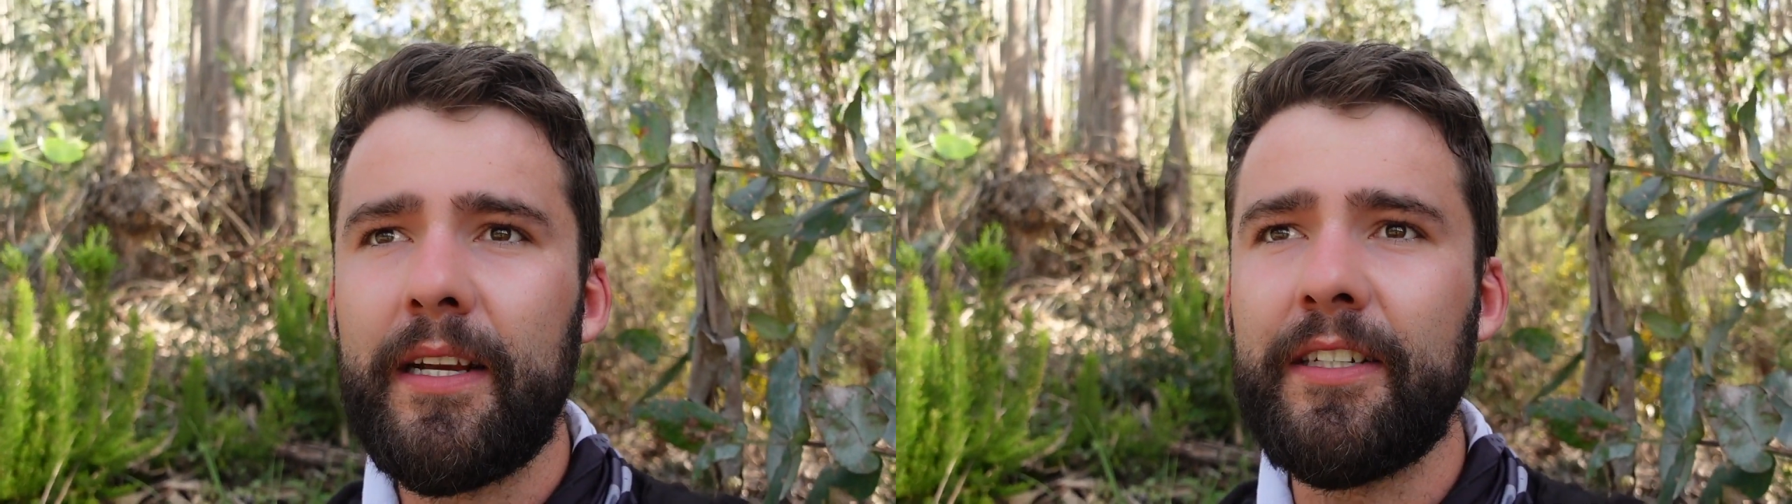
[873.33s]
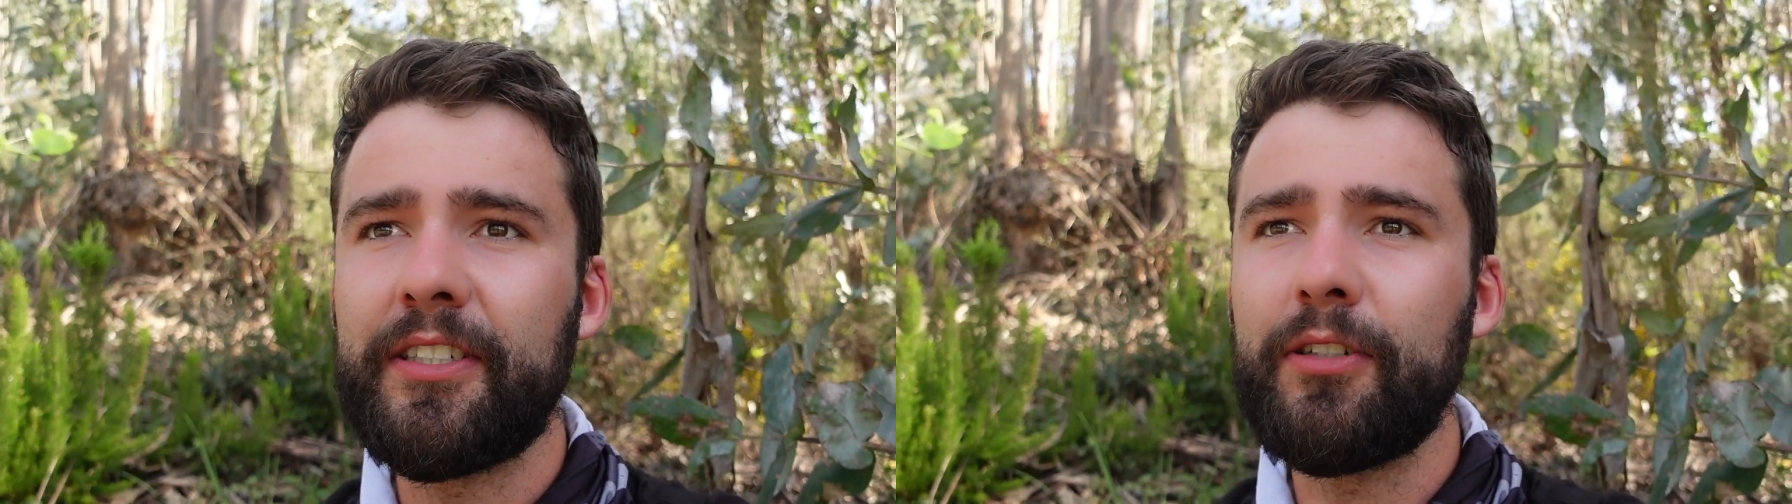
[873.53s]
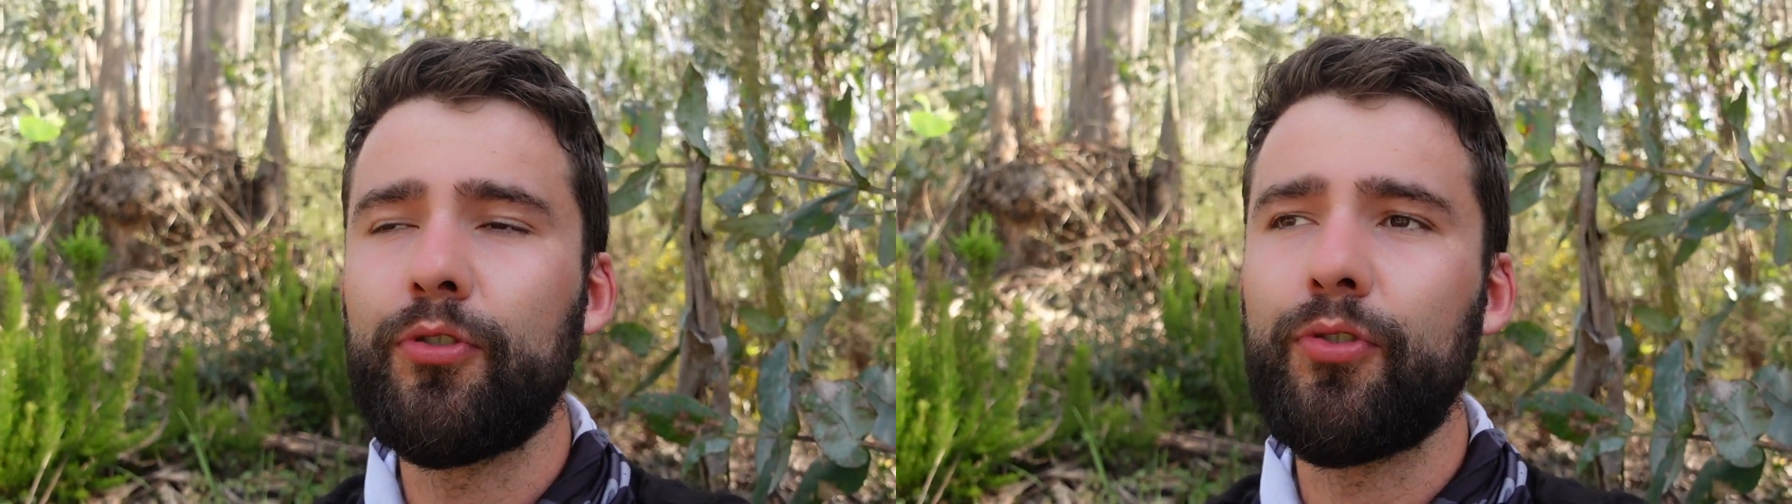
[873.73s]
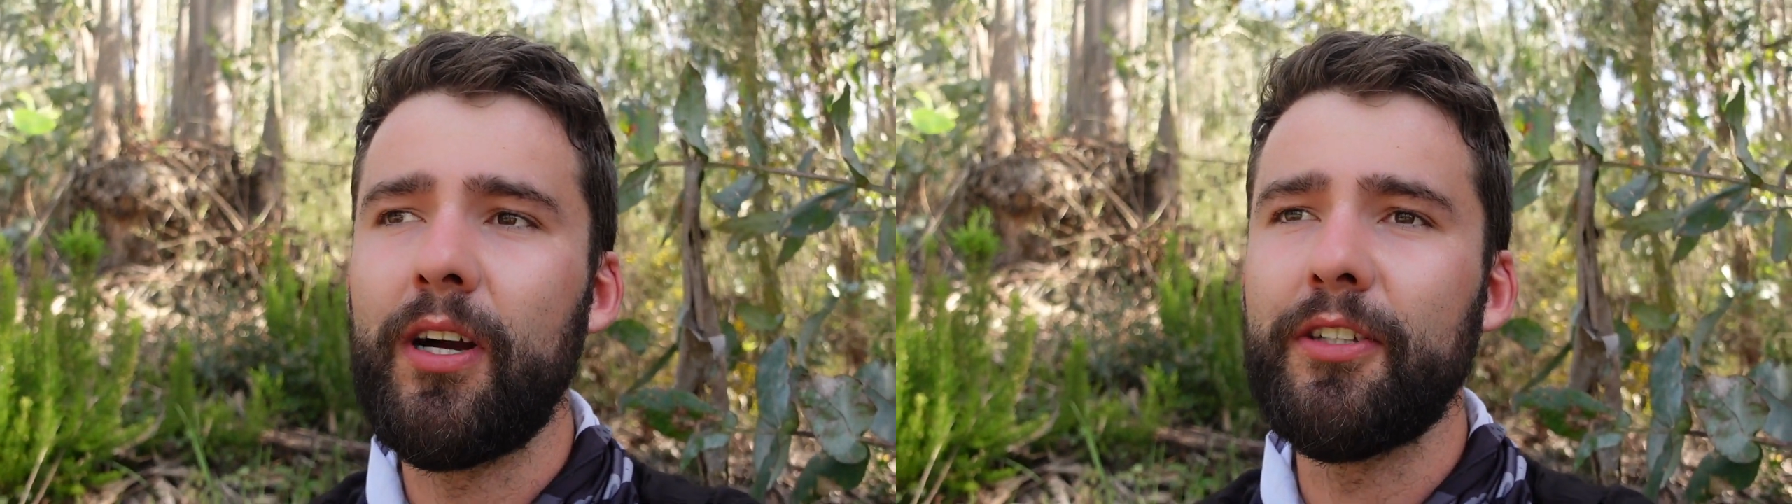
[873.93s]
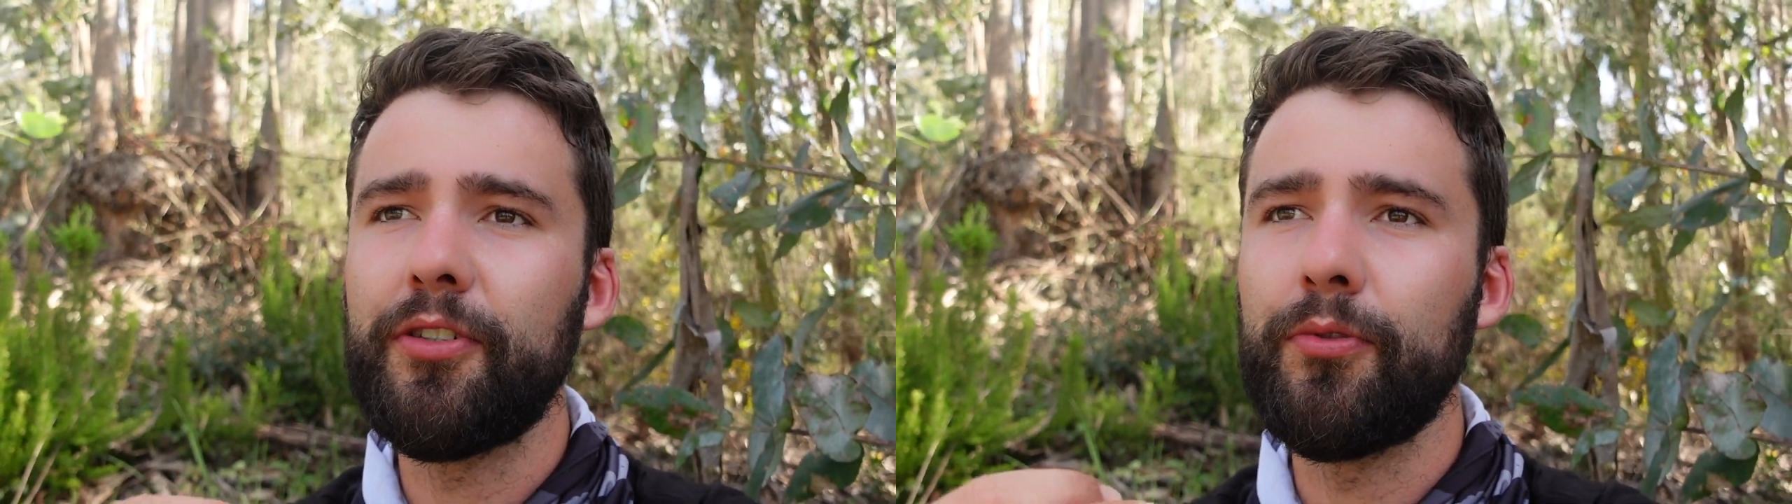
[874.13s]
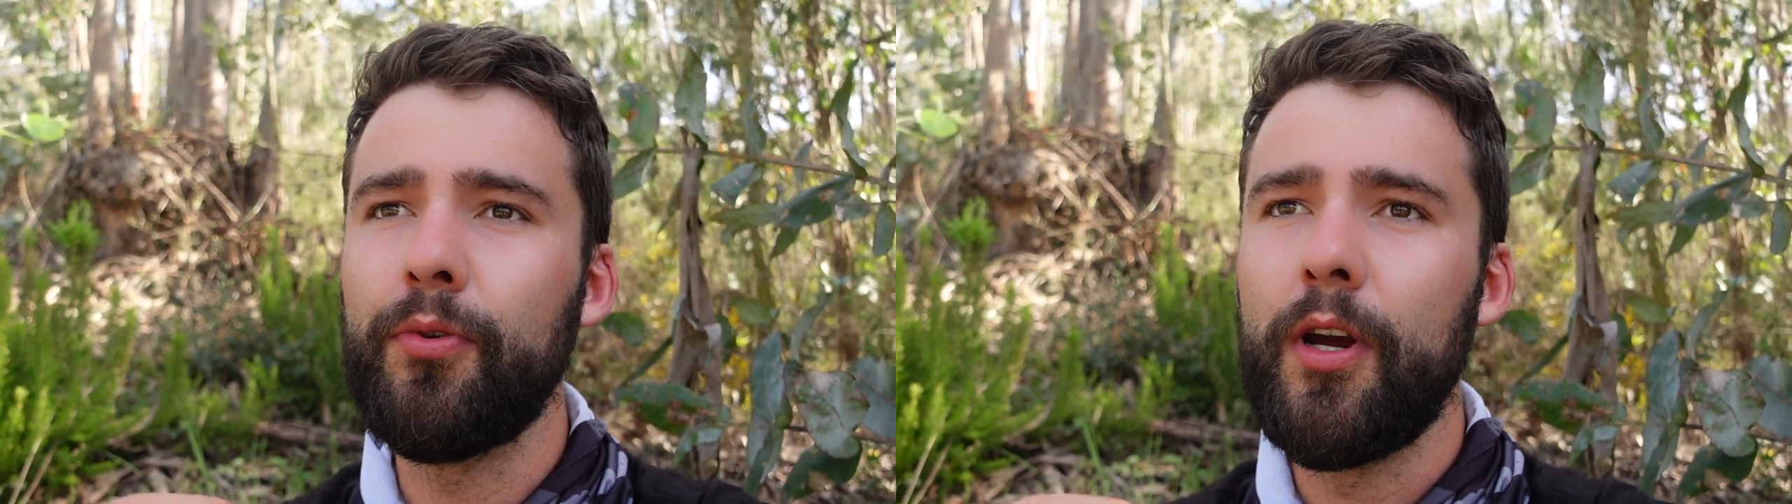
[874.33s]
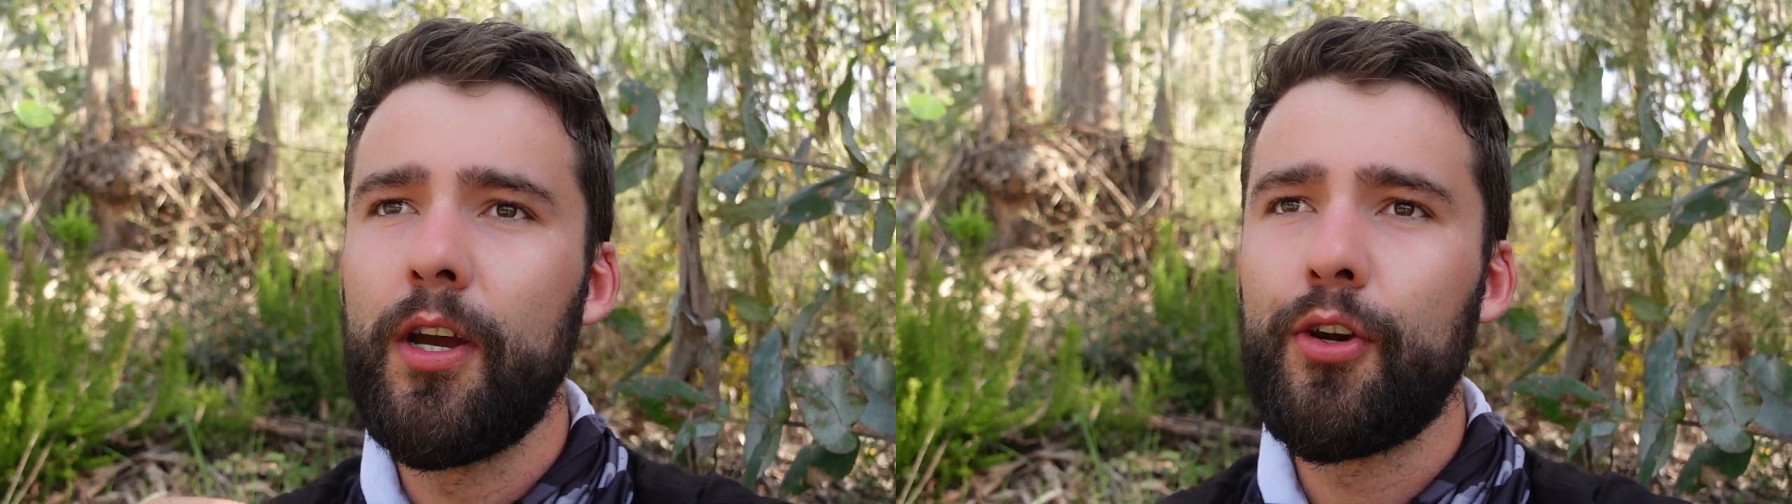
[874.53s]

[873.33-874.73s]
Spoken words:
It's still trying to